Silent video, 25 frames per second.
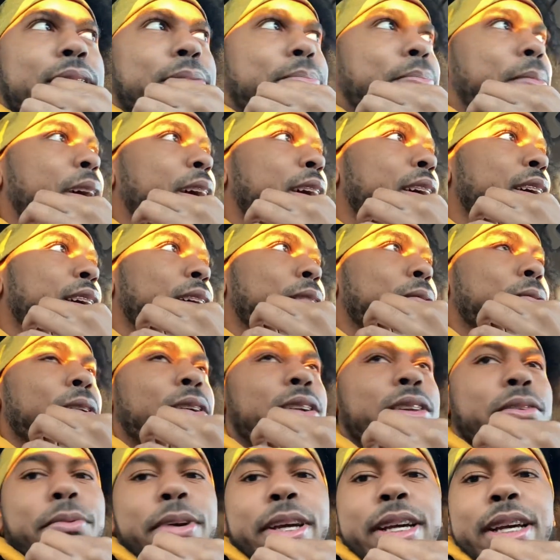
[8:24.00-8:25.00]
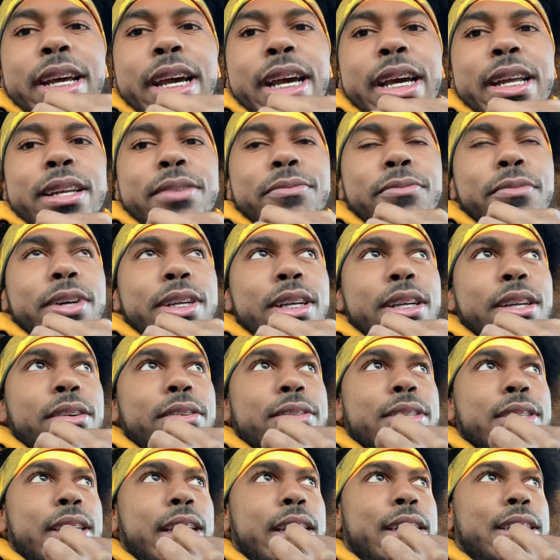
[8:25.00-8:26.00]
man, if only we could have one of
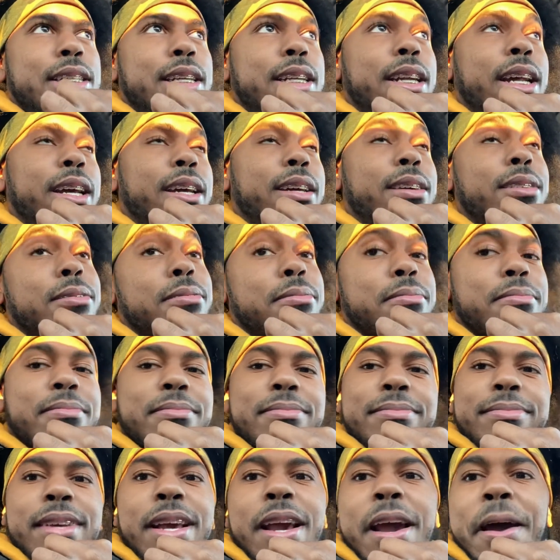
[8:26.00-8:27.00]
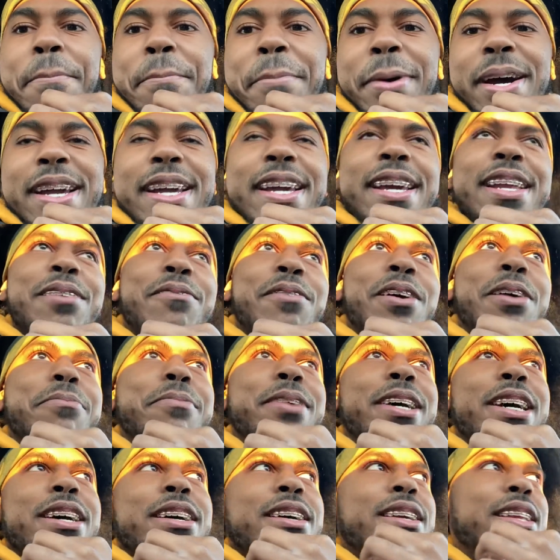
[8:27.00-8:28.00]
those days today. But anyway,
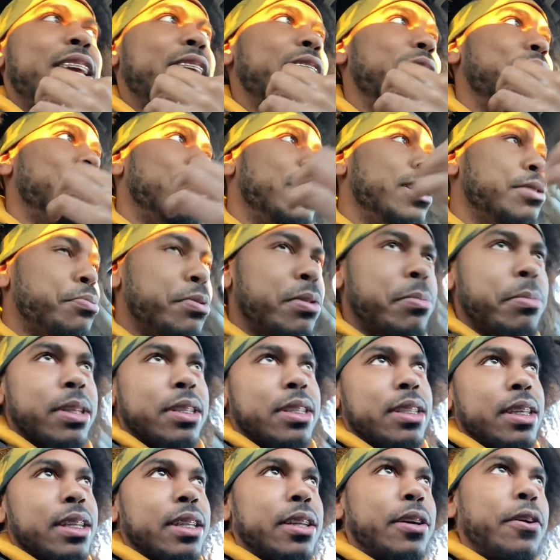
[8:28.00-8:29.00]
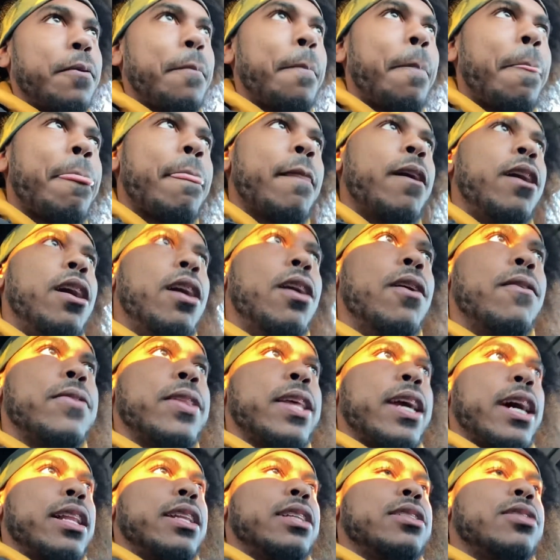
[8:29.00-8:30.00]
man, yeah, that's pretty much it though. Hopefully
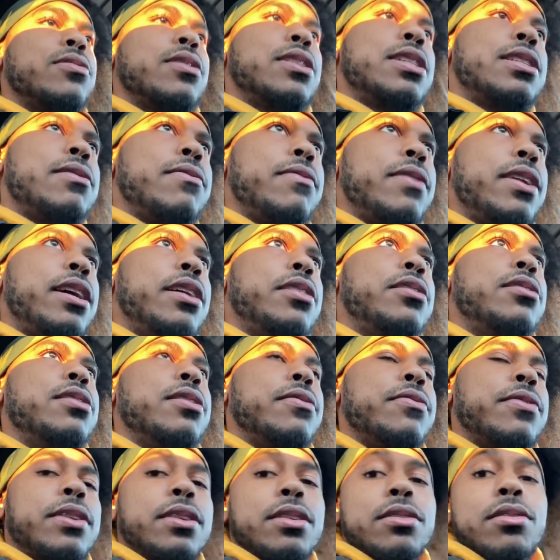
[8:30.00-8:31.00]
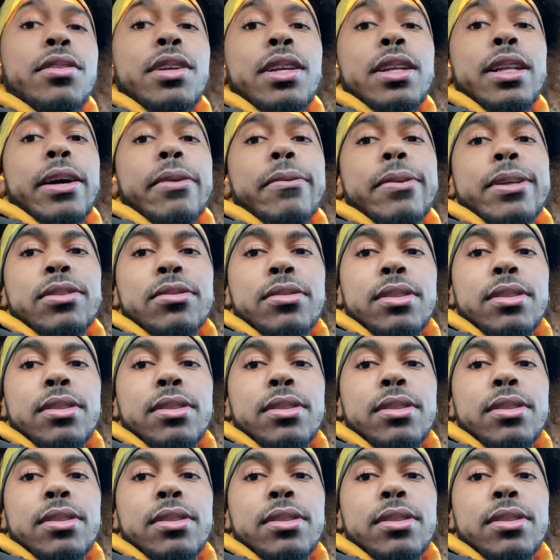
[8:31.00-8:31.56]
y'all enjoyed this video. If you're new, you like what you